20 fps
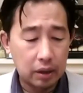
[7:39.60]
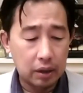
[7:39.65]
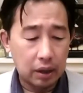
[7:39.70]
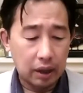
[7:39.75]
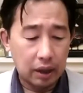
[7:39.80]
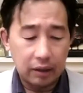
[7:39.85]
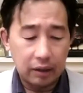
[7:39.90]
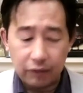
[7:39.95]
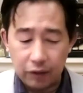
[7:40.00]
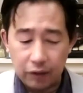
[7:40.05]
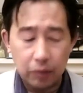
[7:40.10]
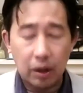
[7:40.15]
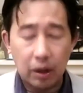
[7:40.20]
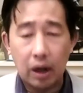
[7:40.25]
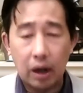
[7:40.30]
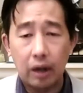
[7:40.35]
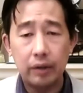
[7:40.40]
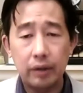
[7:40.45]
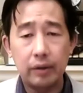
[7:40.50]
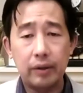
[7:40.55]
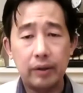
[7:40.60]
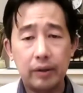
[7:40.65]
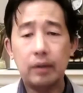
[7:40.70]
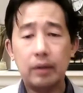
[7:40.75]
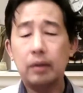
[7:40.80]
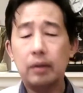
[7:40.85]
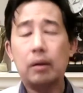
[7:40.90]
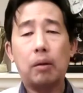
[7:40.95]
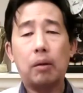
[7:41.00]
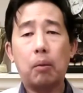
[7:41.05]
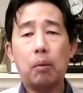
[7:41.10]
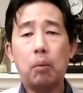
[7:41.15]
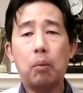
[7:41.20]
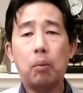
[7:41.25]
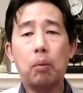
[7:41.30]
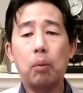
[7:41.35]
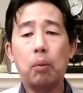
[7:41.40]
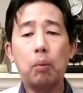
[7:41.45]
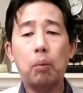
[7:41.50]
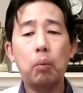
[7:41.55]
And if you aren't, then
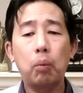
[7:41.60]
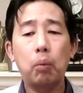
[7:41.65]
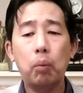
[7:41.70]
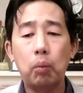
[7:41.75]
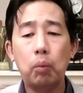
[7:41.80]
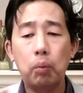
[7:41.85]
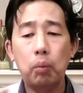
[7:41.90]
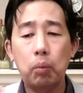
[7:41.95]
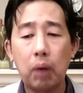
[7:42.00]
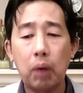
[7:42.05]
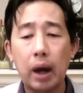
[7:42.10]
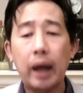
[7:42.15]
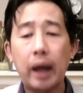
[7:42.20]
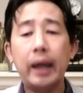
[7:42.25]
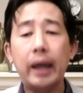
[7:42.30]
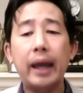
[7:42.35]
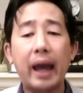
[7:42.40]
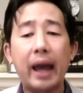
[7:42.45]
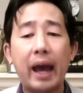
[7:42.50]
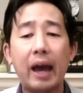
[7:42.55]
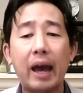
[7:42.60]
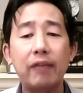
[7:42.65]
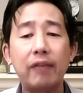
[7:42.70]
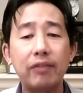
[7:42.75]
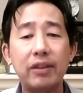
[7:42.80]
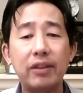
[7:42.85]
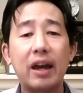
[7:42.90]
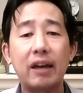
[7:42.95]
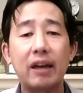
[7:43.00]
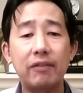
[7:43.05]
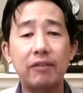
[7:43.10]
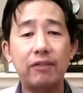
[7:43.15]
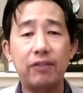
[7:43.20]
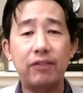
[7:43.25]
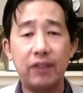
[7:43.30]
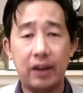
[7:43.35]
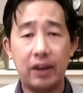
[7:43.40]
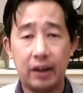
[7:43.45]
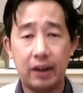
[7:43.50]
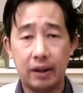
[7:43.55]
why have that
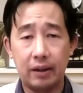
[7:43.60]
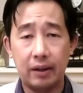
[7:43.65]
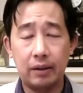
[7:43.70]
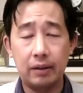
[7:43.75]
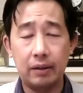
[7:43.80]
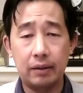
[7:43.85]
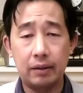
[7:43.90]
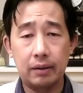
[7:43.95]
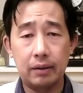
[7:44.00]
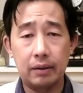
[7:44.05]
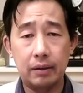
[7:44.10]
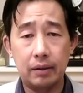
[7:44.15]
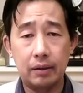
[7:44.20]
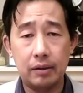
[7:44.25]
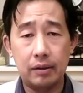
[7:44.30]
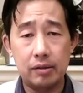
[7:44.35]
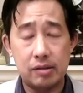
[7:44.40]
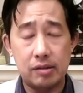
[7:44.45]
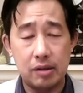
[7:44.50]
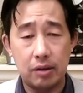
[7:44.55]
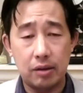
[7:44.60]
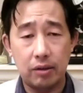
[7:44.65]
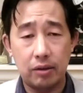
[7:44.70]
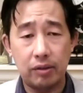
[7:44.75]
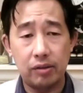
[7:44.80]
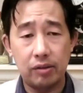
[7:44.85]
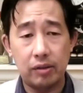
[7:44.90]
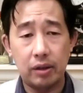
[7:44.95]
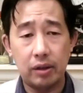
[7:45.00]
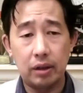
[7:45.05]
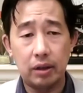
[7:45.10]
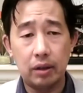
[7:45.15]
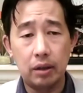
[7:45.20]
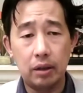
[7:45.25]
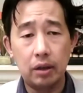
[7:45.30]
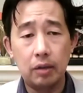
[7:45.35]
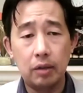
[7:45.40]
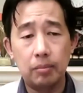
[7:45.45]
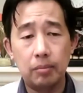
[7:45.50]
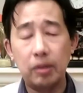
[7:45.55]
fear? Seriously.
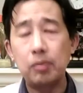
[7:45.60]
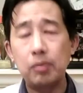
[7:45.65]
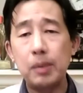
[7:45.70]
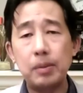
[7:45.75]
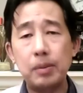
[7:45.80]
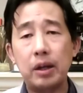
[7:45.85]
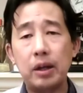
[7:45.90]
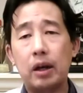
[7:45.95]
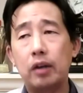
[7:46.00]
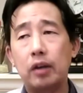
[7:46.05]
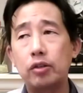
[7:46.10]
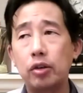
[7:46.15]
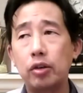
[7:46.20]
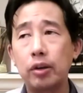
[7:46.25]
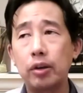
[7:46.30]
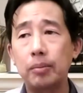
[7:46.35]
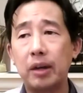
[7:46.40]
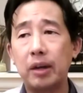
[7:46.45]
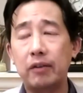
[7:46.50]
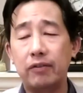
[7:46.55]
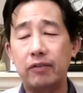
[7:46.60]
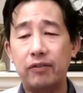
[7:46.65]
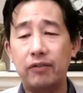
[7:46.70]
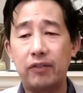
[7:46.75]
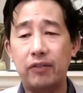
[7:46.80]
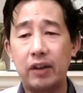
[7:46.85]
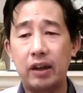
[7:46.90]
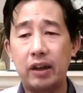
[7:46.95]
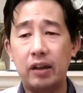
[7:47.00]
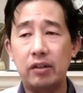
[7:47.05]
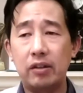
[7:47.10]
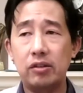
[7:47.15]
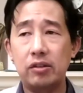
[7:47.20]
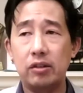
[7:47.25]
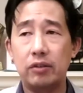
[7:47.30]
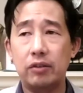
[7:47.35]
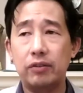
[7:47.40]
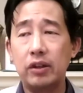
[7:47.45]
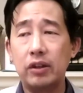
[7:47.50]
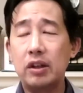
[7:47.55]
Most people are talking about fears
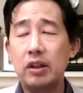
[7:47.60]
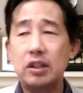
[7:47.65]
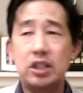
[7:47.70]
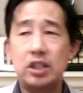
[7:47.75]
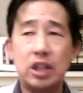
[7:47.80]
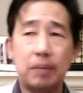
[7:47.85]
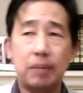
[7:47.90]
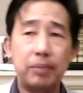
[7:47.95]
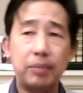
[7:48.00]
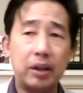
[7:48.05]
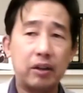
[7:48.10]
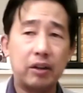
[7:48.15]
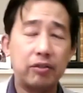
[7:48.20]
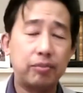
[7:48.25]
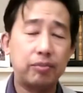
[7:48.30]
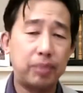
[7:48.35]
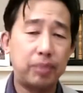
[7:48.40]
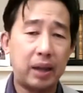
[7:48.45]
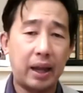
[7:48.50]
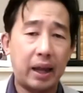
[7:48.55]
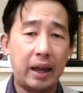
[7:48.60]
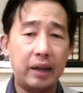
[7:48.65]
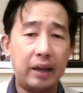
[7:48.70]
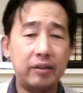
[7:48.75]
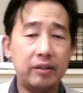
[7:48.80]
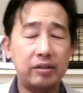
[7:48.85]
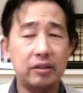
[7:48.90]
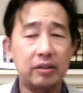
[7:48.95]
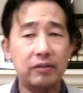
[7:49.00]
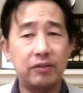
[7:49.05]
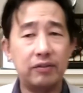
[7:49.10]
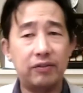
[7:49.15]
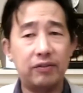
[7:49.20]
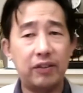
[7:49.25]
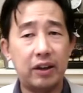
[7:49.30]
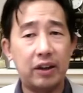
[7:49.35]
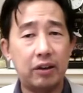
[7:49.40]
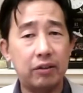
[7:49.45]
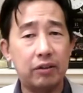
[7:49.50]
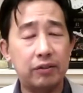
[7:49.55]
of jumping off planes and
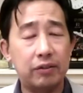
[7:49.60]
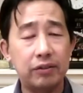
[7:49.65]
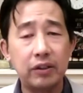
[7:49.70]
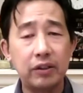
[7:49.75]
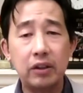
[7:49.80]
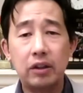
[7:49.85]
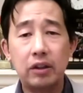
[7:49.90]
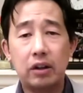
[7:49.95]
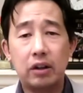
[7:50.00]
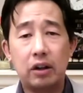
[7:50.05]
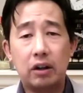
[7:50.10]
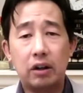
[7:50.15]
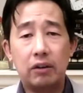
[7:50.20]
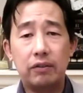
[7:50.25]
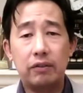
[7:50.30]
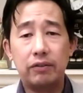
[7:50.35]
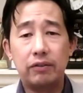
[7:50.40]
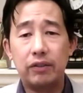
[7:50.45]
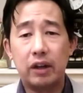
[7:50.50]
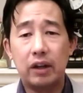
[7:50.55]
fear of